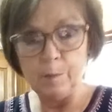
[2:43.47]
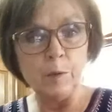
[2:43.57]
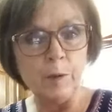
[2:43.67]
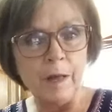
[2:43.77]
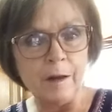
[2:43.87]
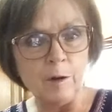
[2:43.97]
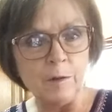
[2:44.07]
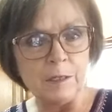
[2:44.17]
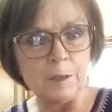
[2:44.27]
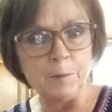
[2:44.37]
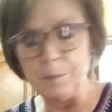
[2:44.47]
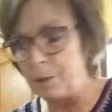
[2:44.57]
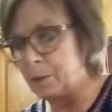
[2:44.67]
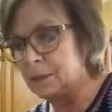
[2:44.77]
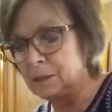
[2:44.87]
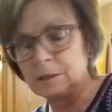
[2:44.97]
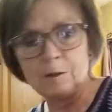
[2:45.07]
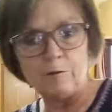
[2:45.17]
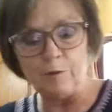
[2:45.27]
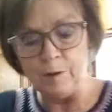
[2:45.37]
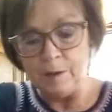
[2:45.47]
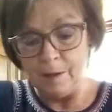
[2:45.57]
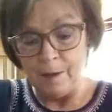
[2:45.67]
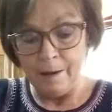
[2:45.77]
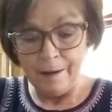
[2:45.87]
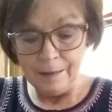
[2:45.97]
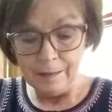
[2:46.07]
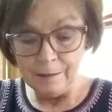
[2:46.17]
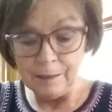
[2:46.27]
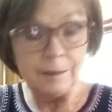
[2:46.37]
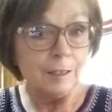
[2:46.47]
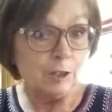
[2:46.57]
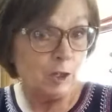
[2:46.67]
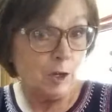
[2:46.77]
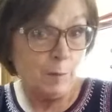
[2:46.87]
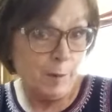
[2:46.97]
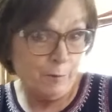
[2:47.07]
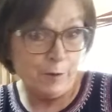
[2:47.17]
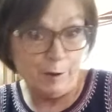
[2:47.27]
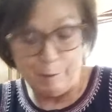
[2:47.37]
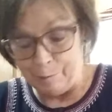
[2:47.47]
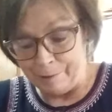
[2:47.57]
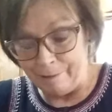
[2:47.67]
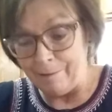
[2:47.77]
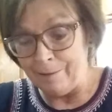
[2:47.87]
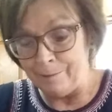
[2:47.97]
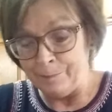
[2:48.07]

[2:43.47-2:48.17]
Pull out all these big pieces of onion that didn't chop up very well.